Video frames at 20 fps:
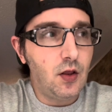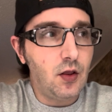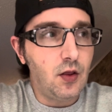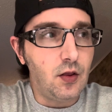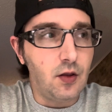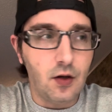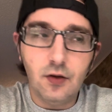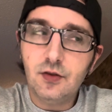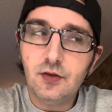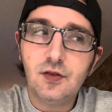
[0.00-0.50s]

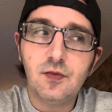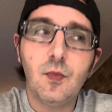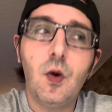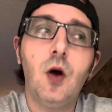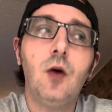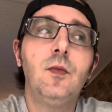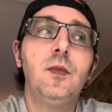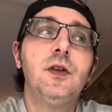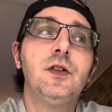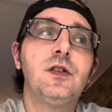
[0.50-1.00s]
Those
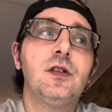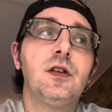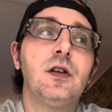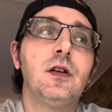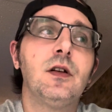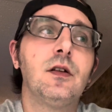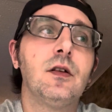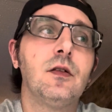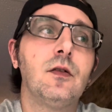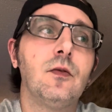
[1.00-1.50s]
moments,
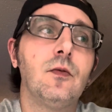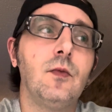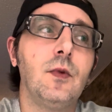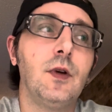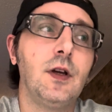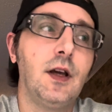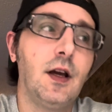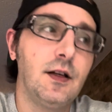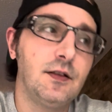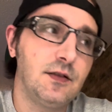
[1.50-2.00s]

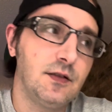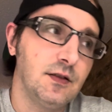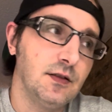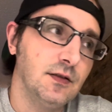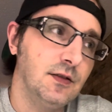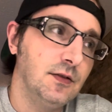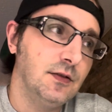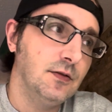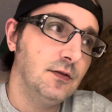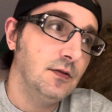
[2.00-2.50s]
we got to
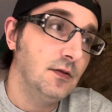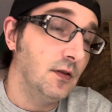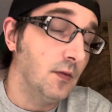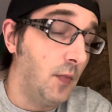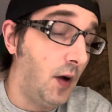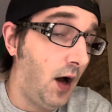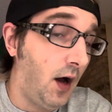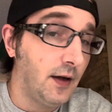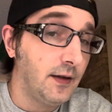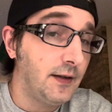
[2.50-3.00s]
do the
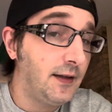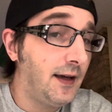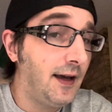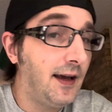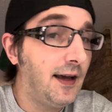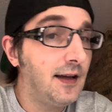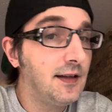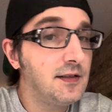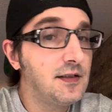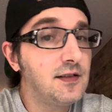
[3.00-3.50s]

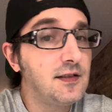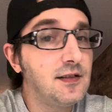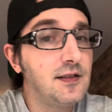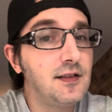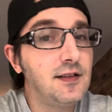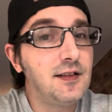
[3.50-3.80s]
podcast.